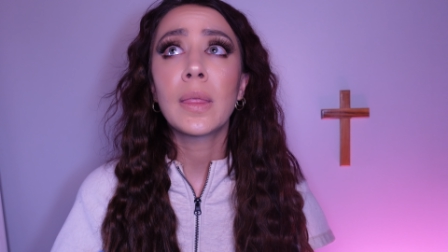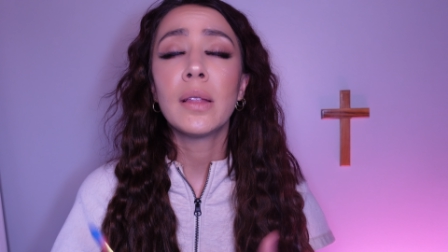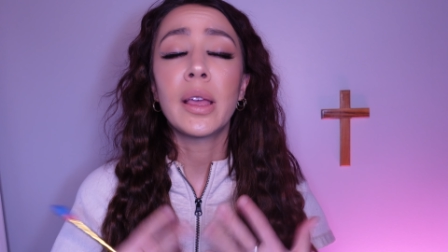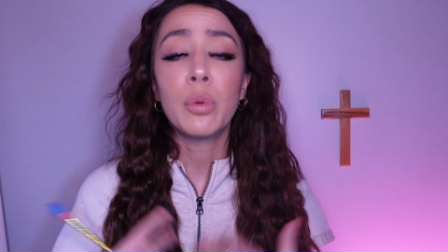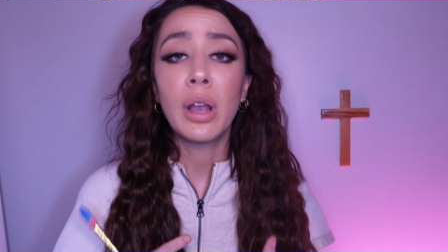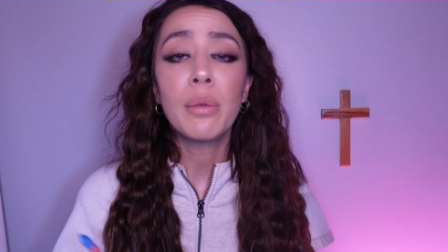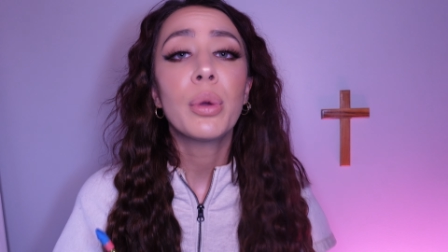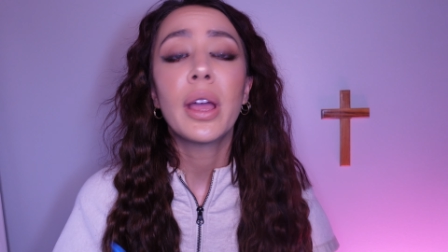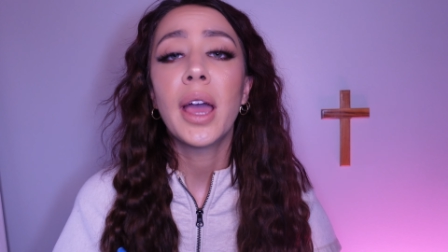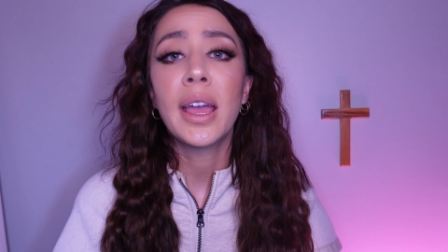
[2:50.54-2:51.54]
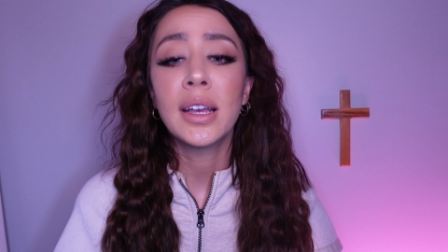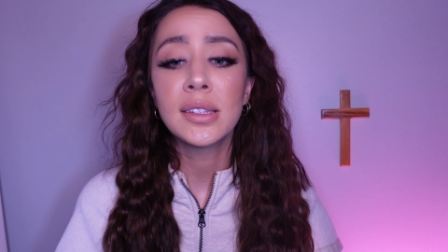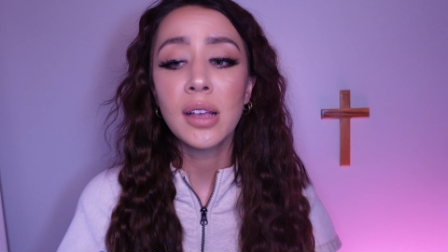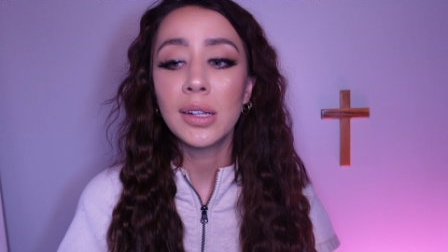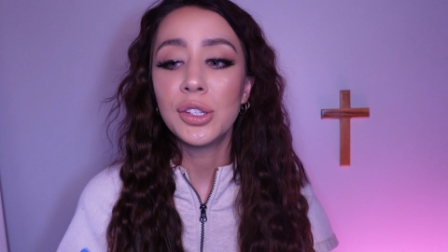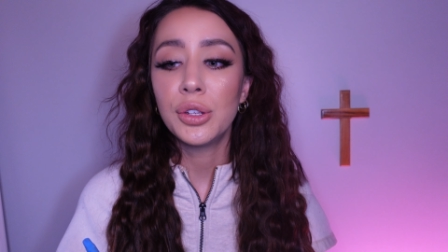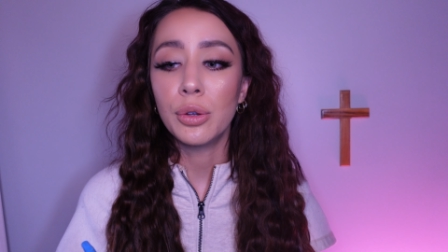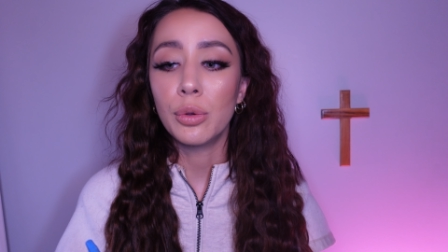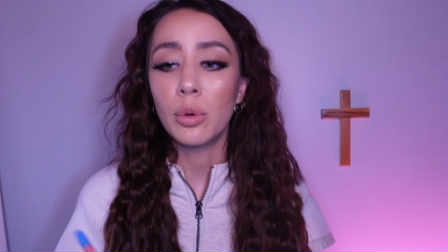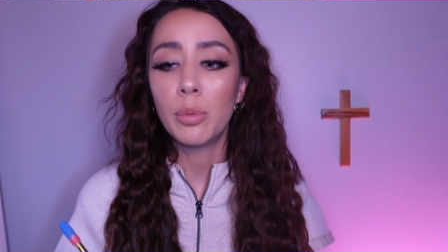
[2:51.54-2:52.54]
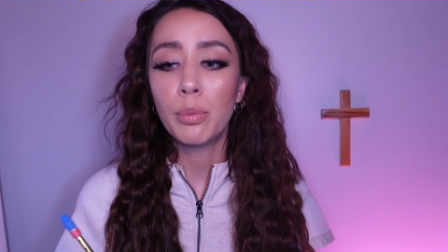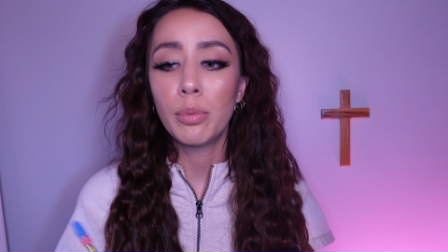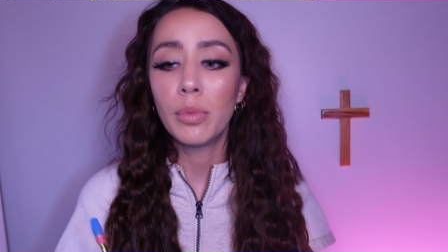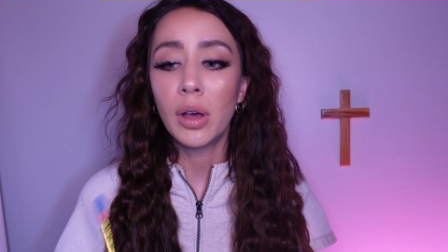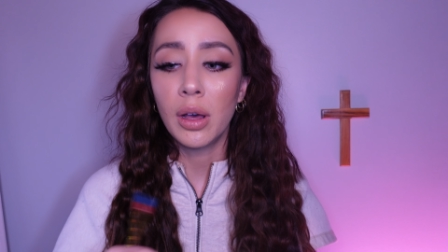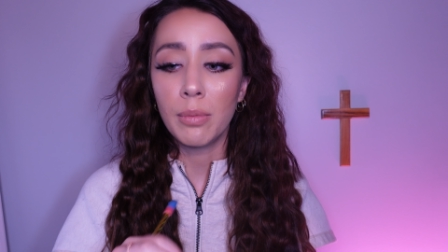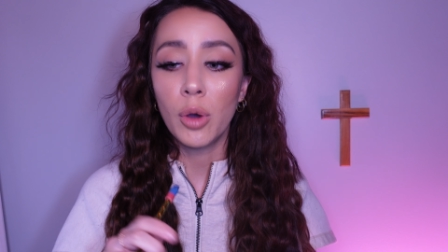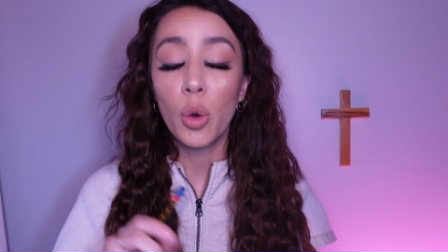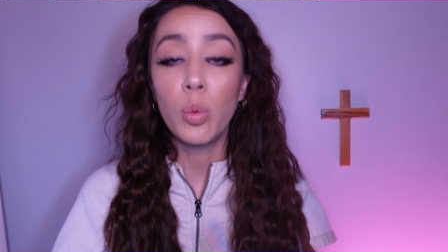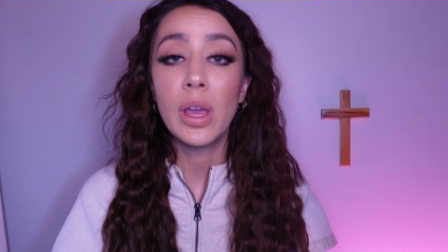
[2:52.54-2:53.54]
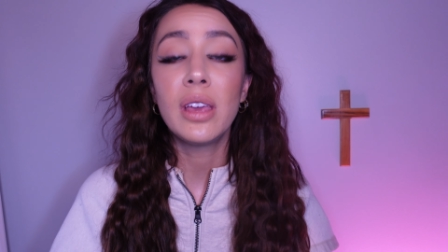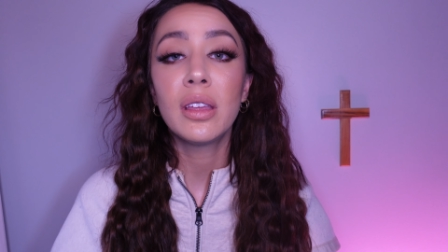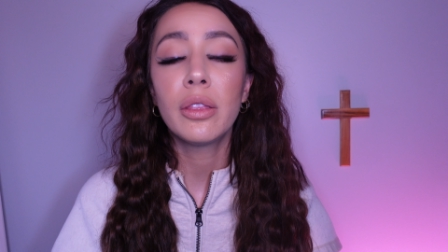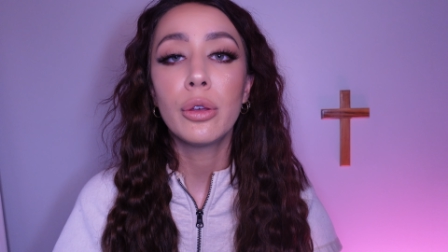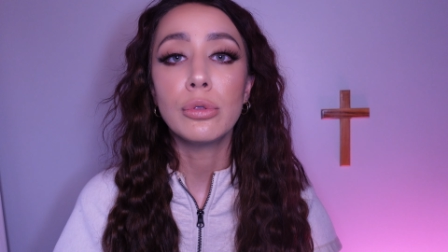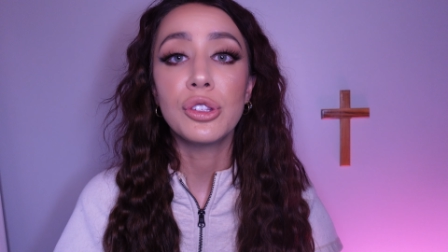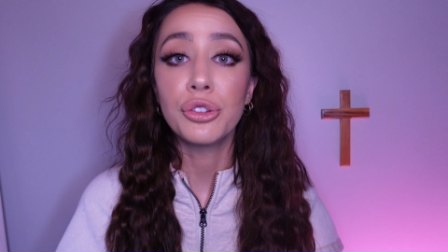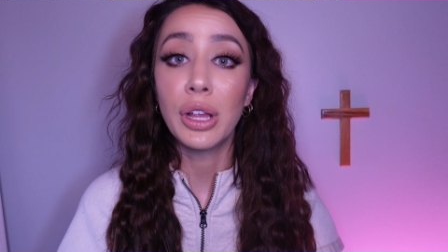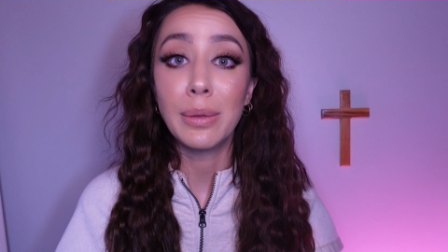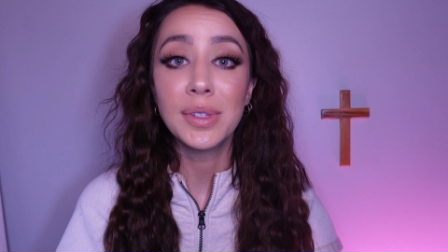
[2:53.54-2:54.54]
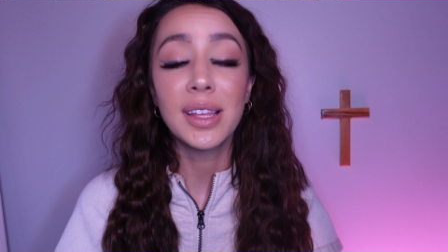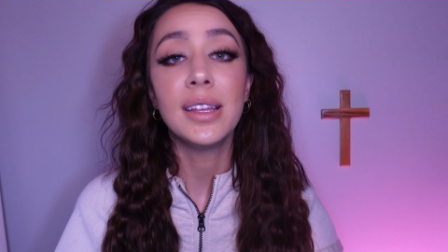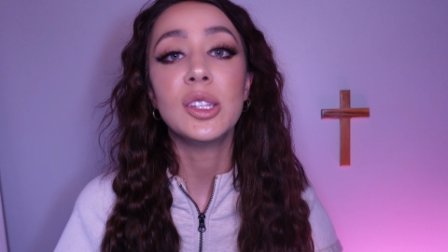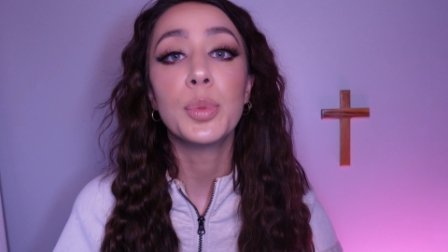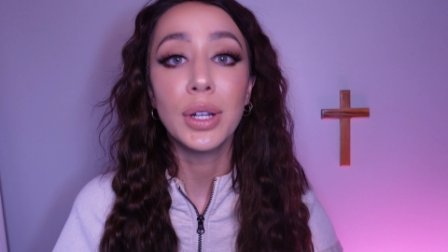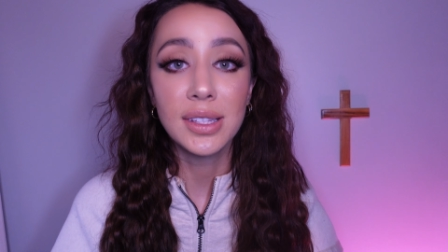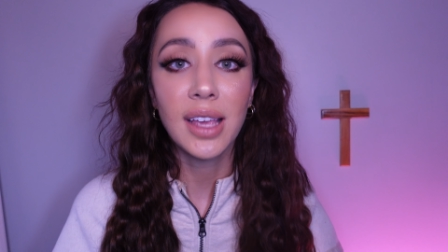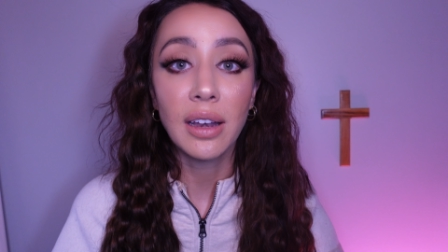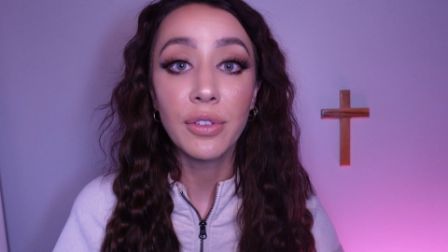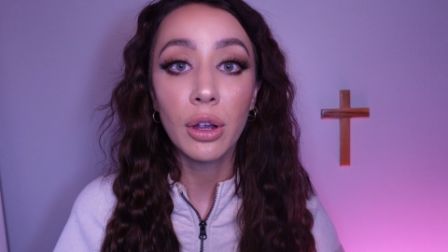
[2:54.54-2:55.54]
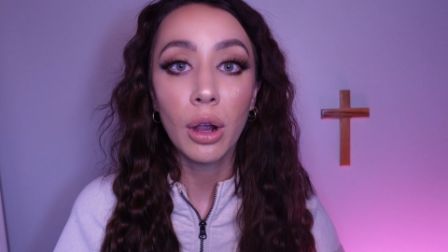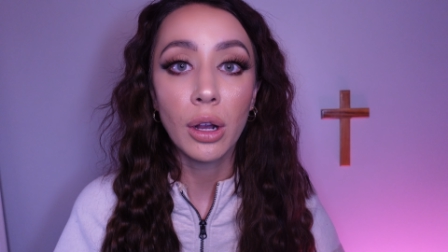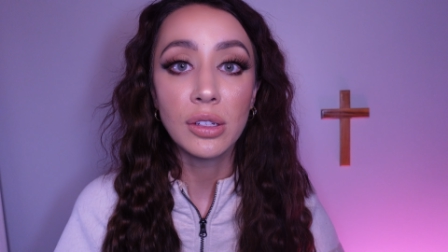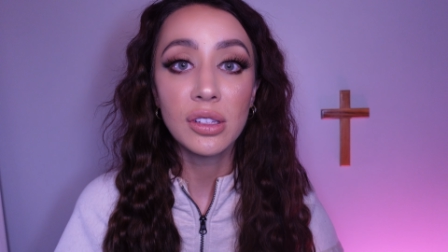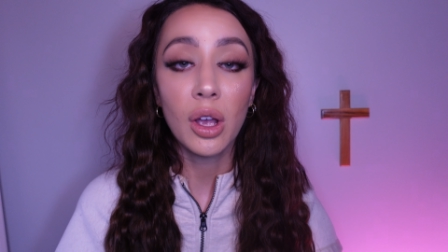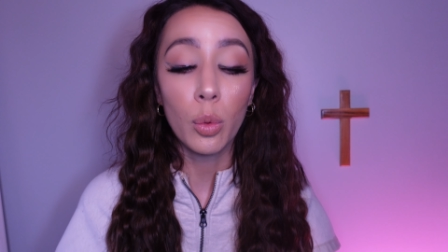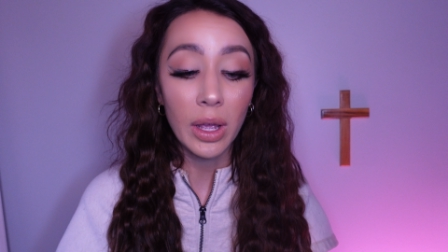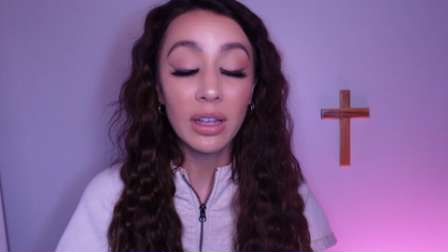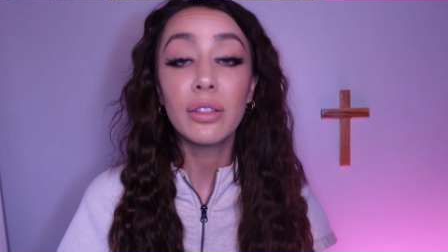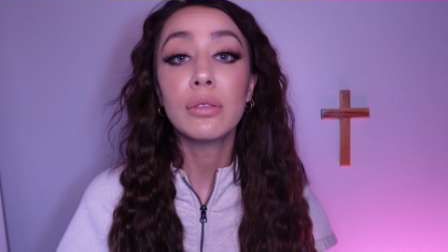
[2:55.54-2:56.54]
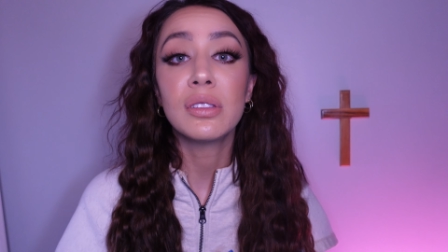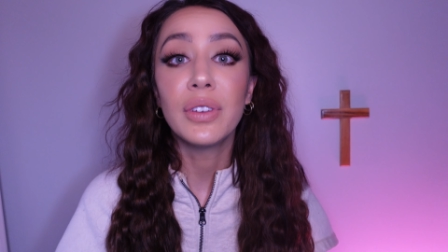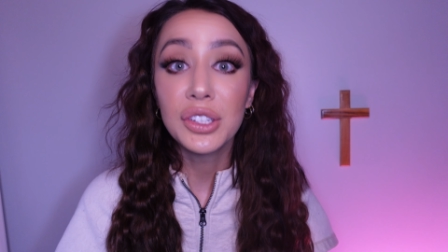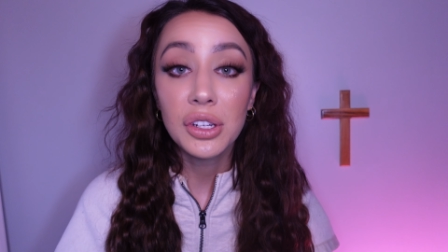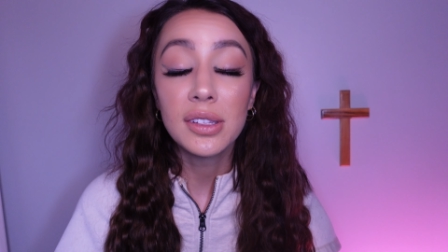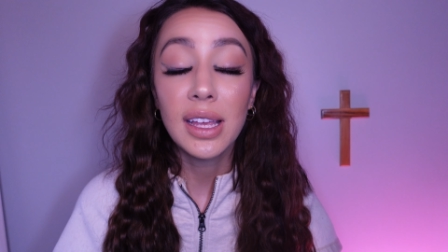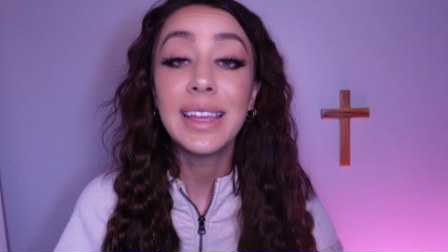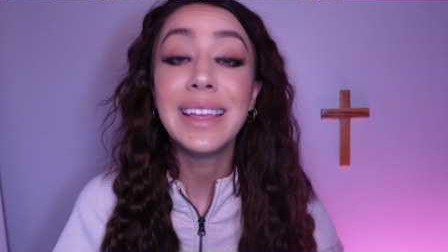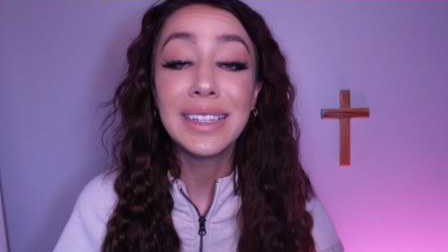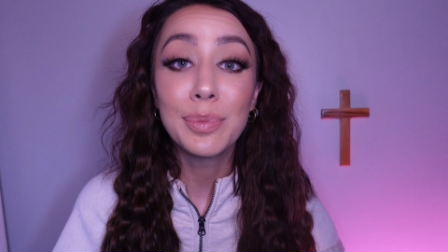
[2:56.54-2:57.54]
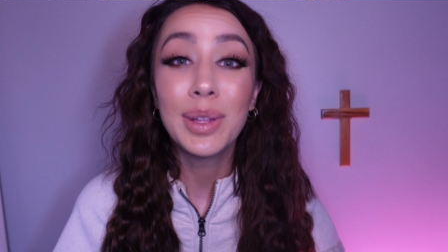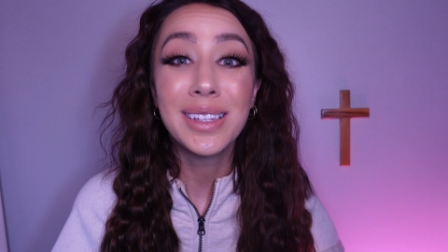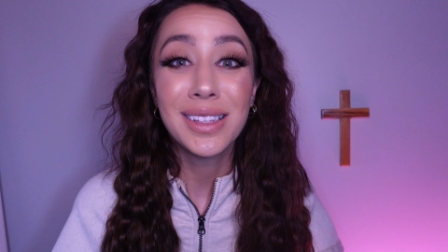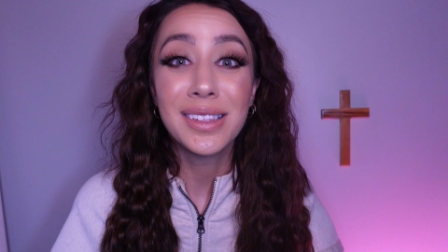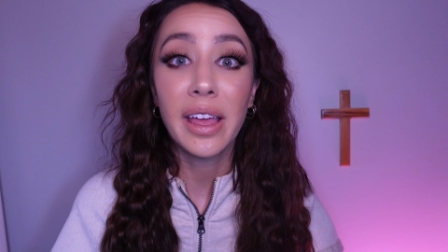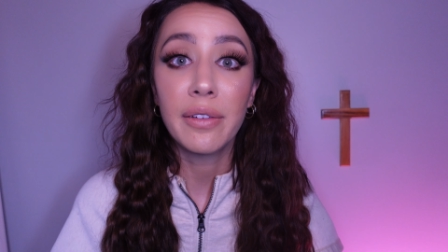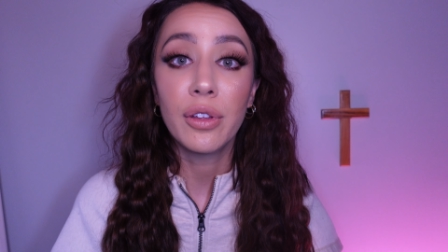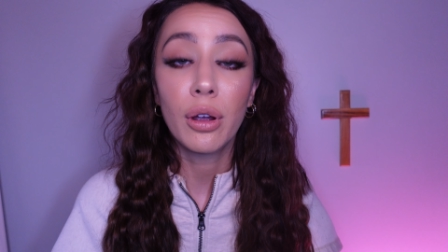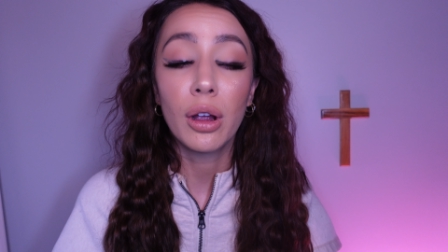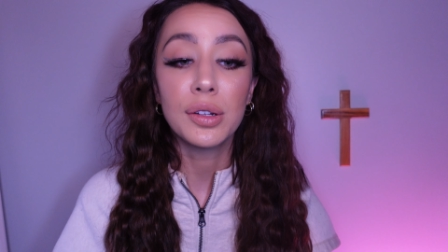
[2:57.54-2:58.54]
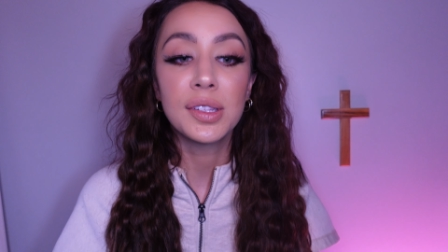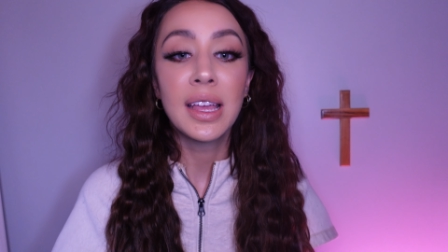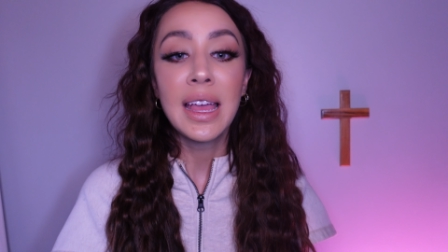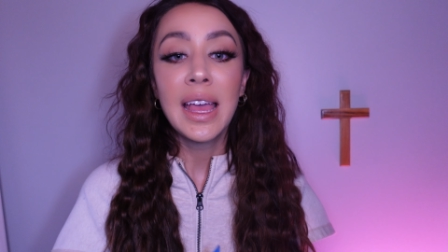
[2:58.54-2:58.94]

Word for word: like when I pray, I ask God to um, awaken those dreams that He's put inside of their hearts, awaken those visions that He's placed inside of their hearts,